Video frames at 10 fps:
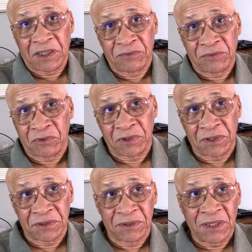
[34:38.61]
last 4
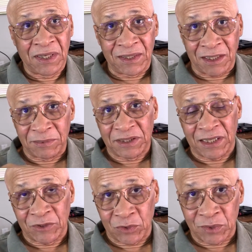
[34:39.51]
years. Let me
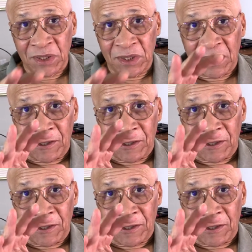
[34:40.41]
tell you,